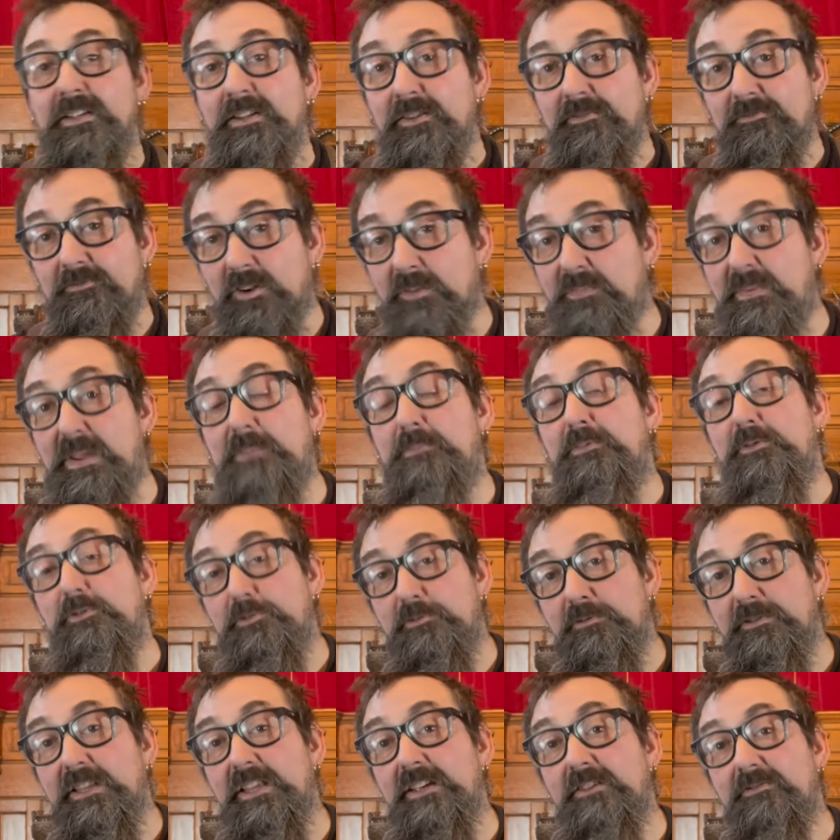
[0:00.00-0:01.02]
for people
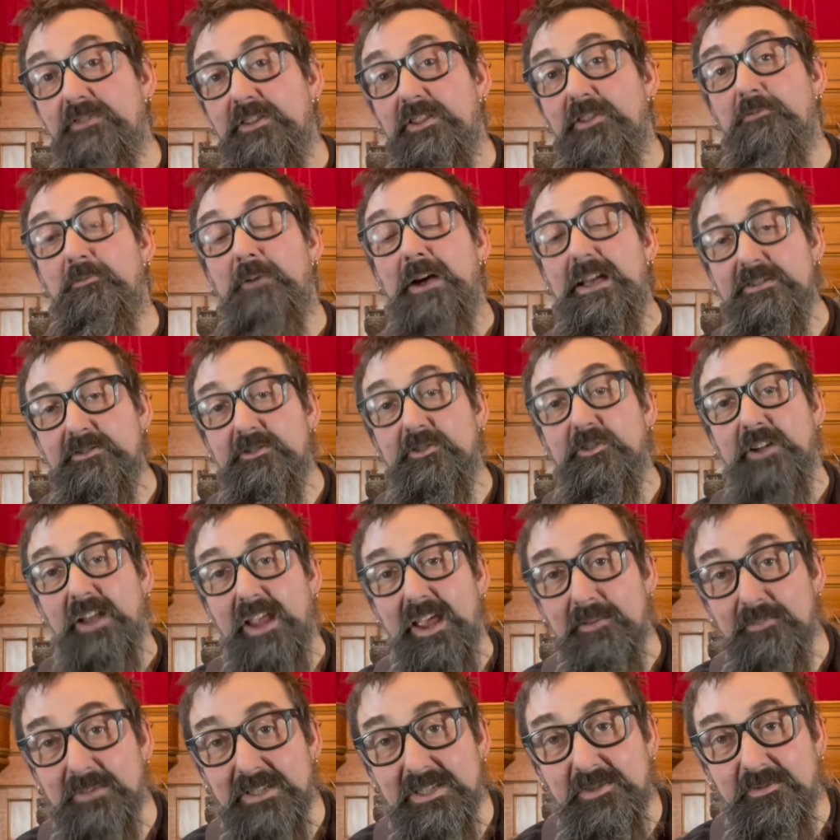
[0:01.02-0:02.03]
who live in the Western
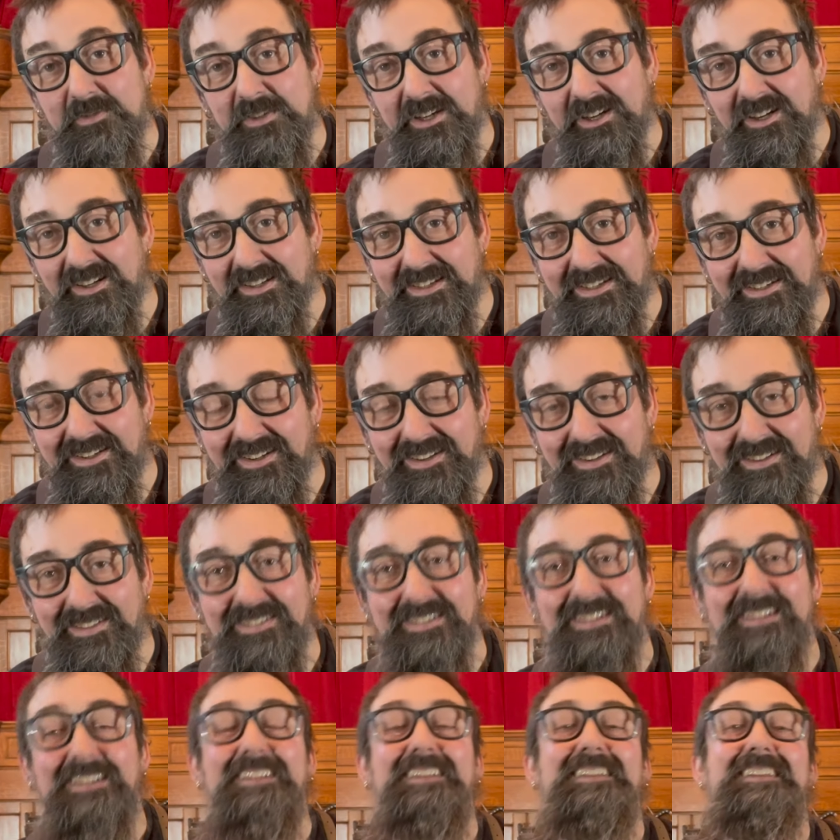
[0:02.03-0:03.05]
Hemisphere
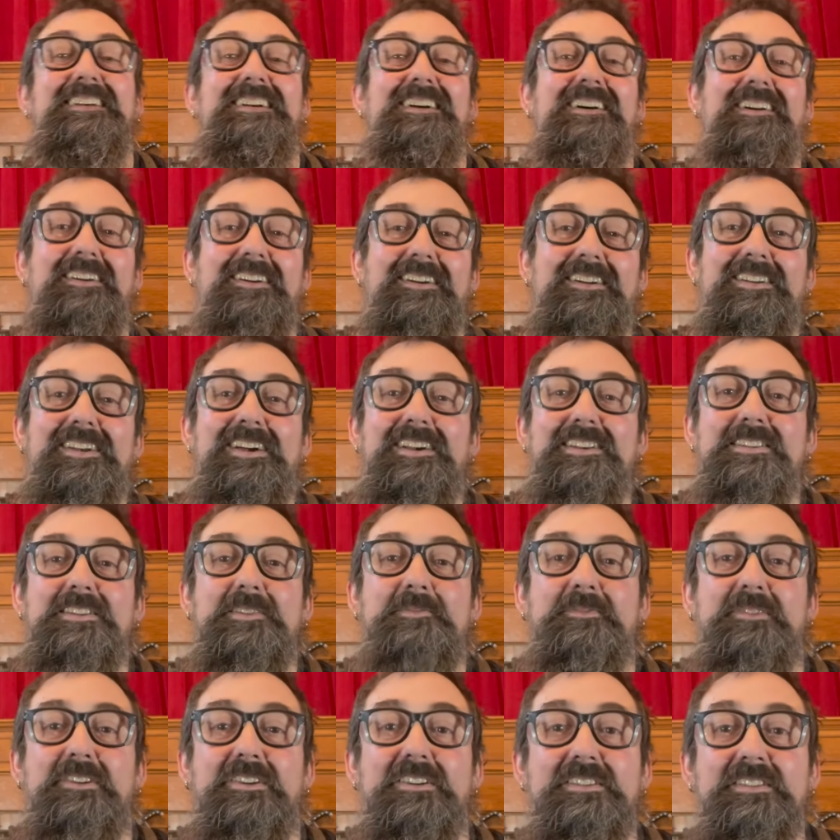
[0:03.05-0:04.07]
here, our
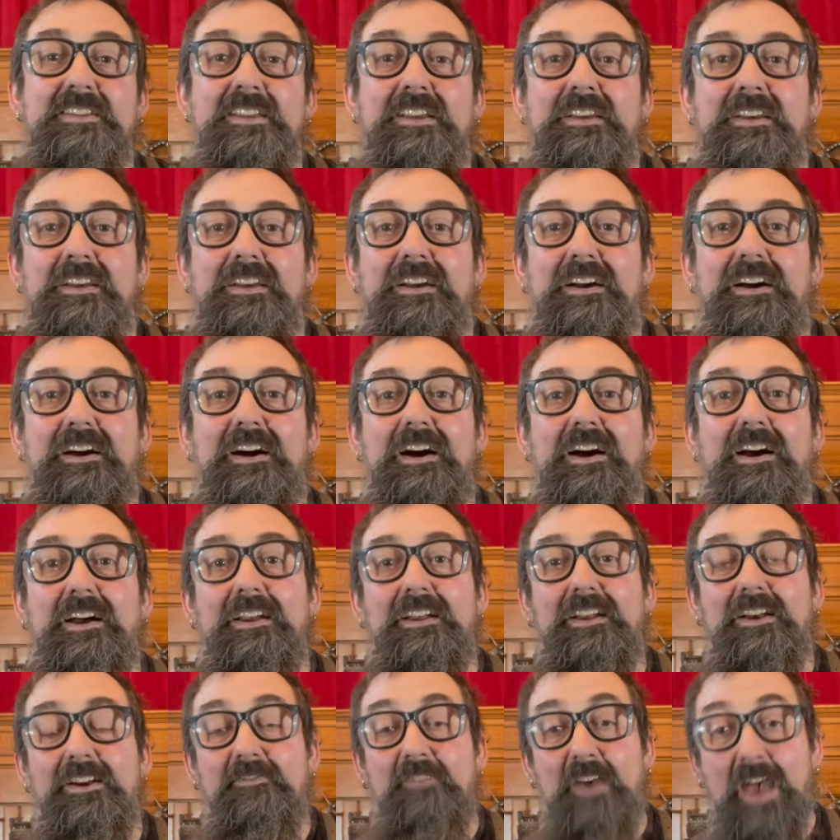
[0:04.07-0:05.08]
customers,
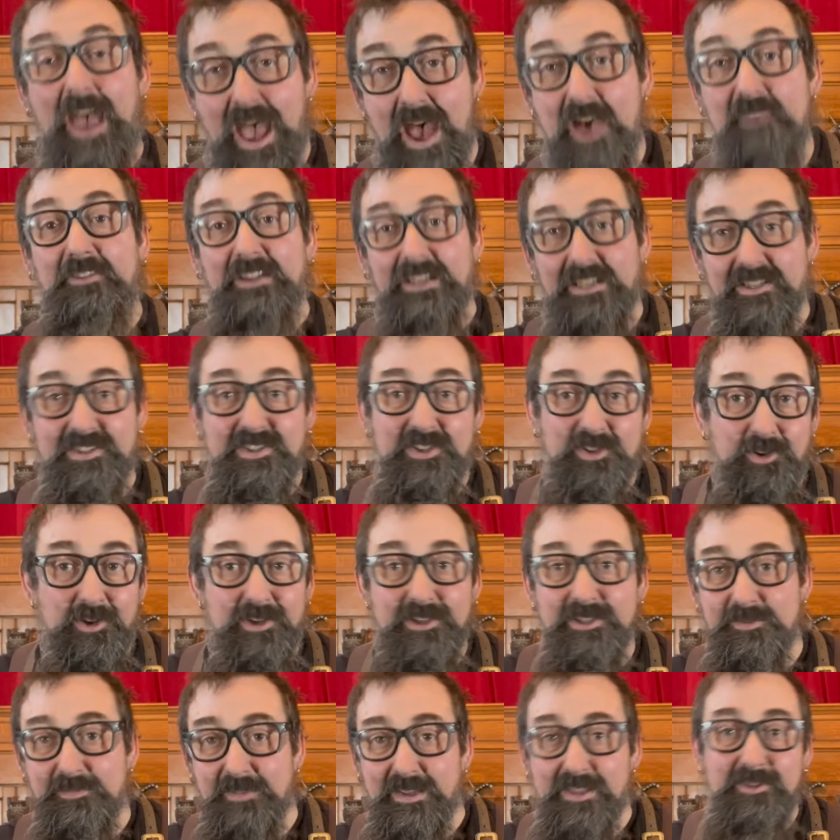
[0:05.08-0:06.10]
of having a
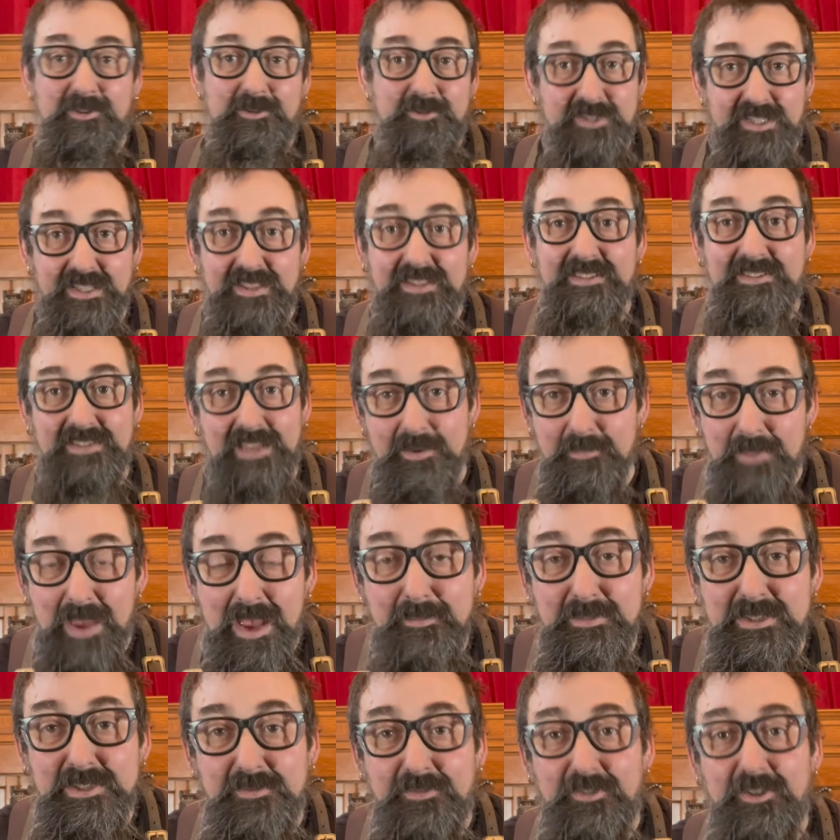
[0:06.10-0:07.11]
swordsmith who's in the same
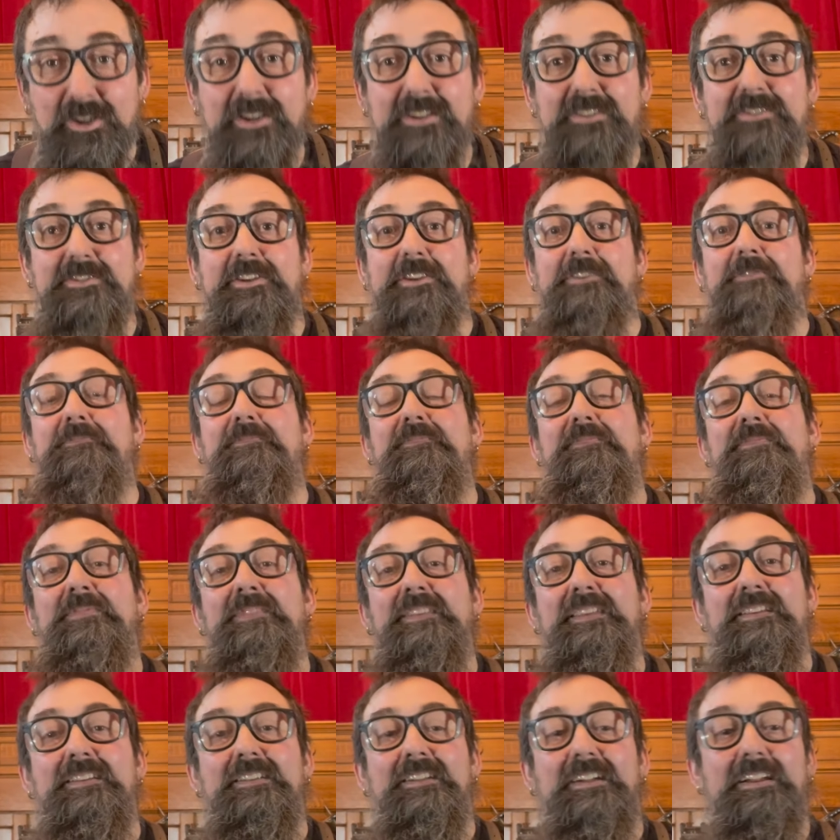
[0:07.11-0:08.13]
hemisphere as you,
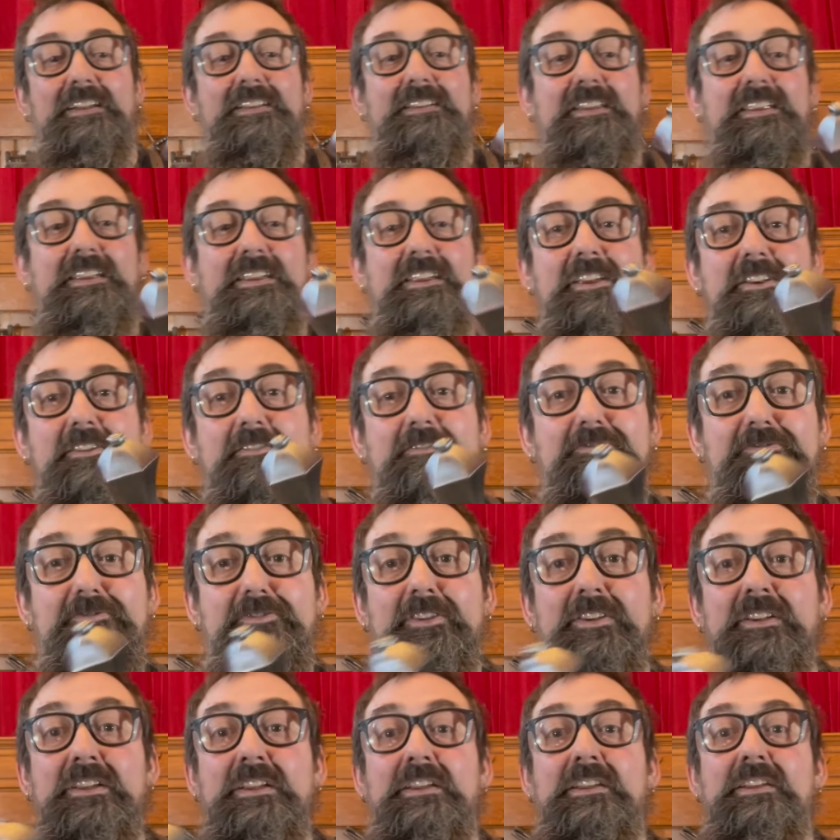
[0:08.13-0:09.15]
right? If
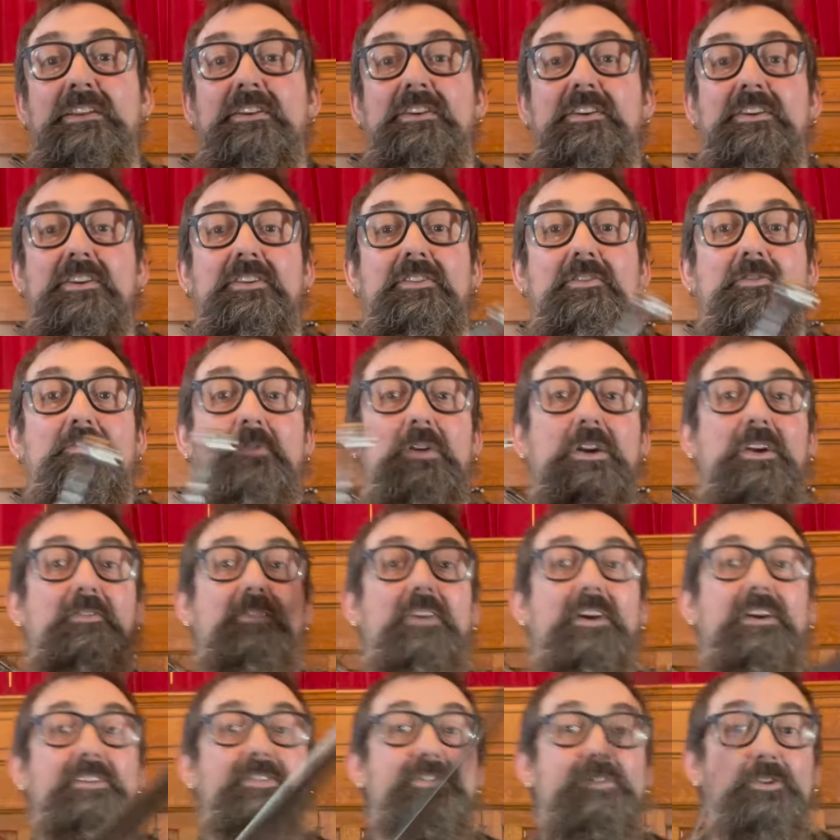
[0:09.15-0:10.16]
one of
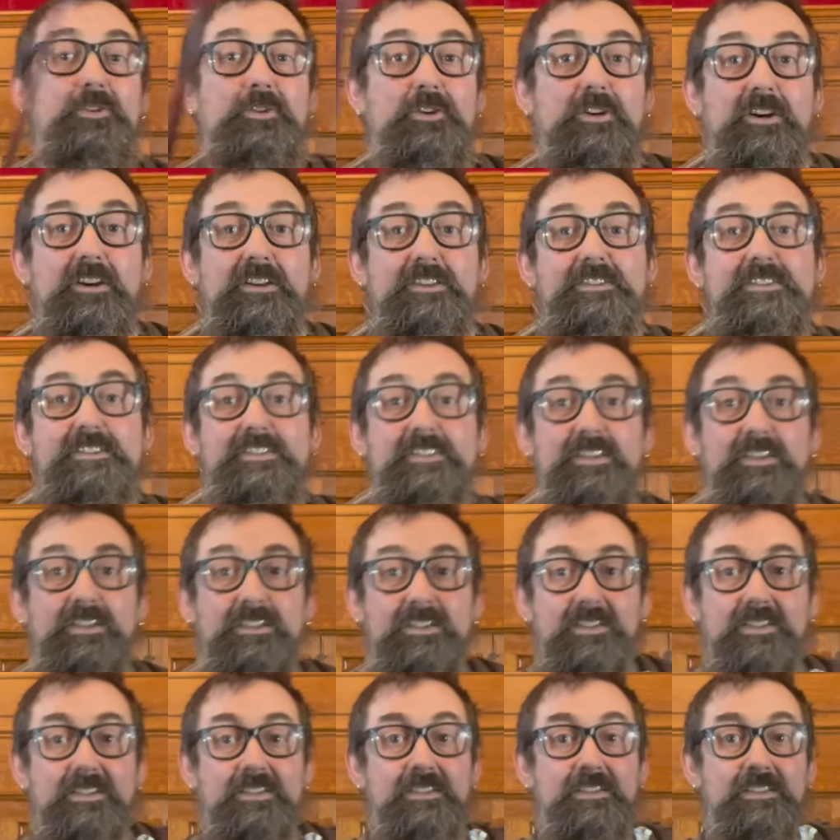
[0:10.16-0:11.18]
our swords,
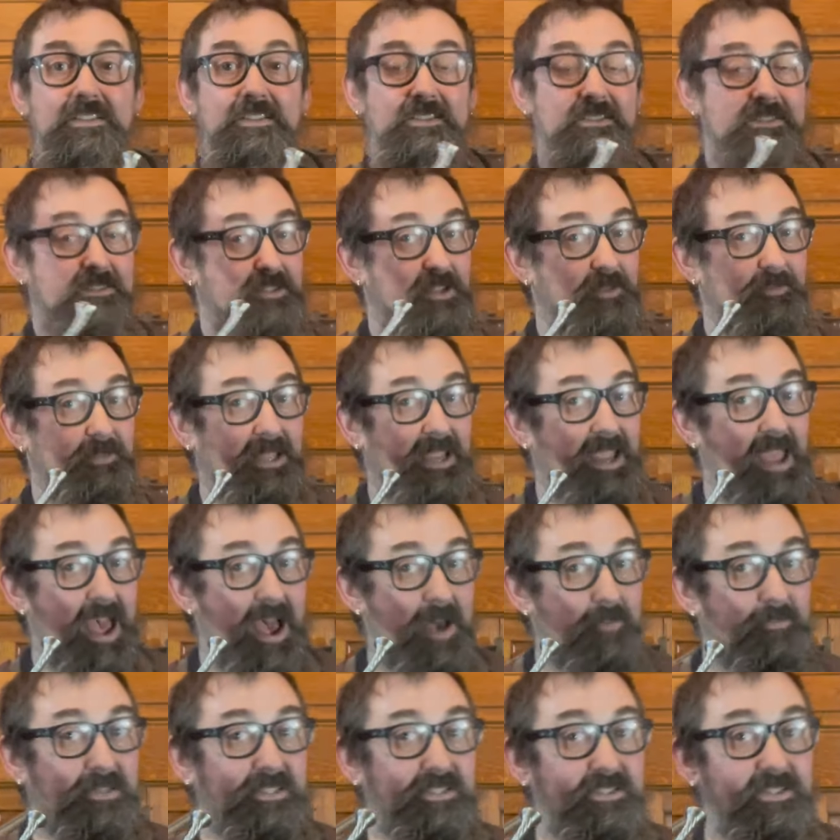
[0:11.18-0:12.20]
something
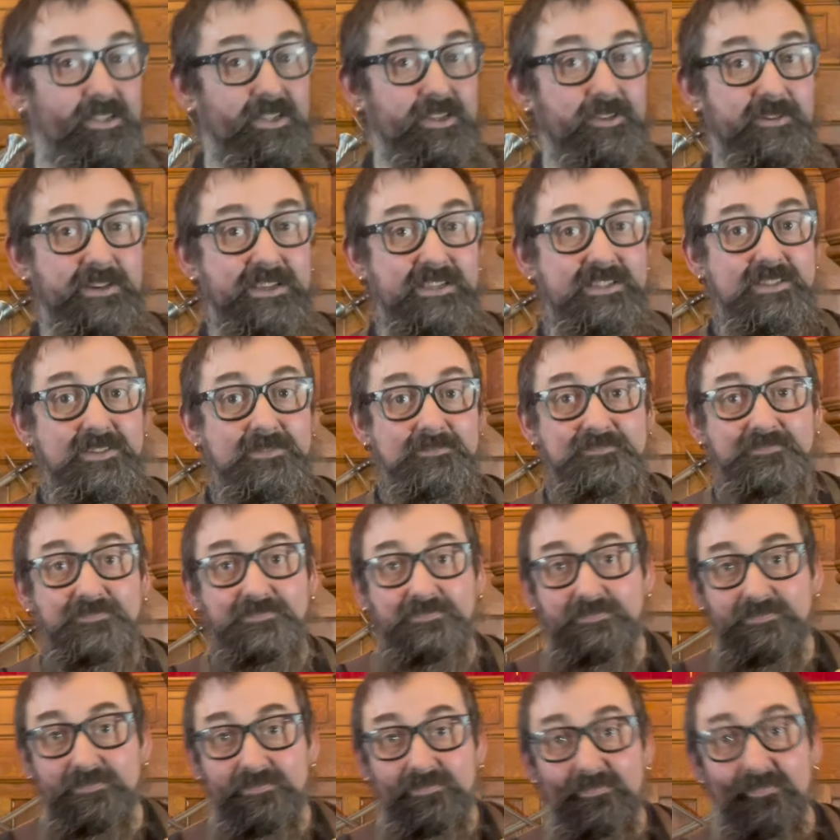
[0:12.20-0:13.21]
happens to it,
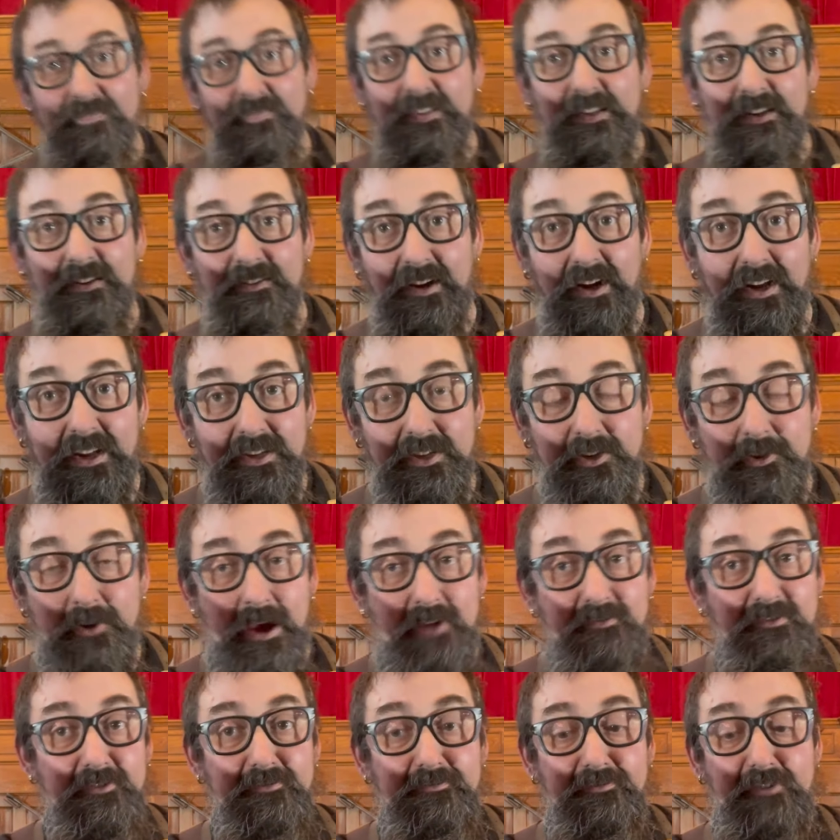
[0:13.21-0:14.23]
right? You
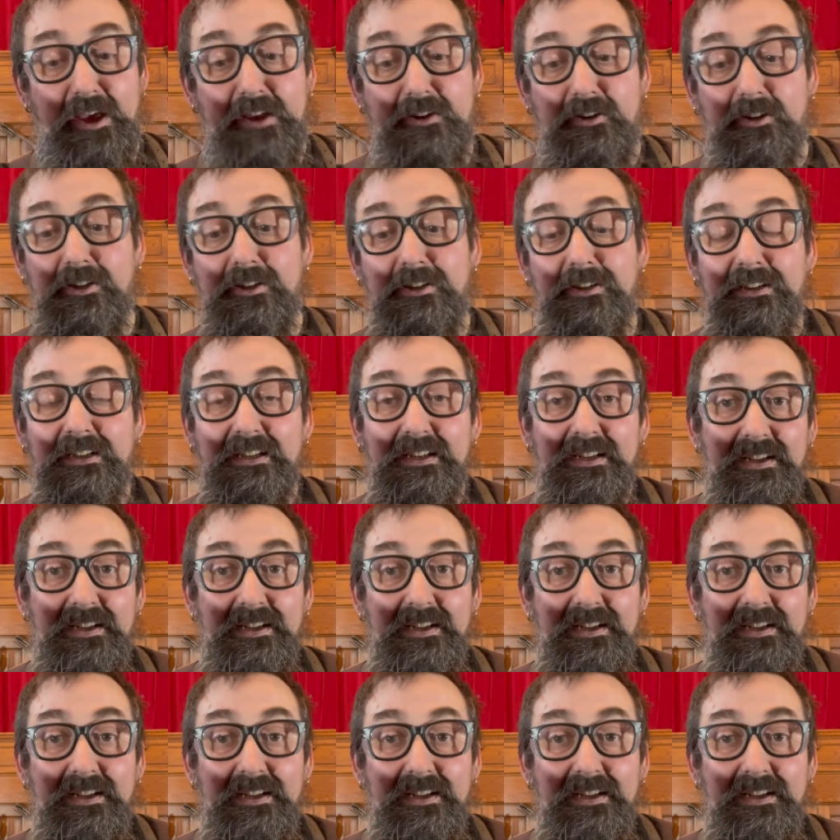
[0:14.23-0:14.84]
have a fetter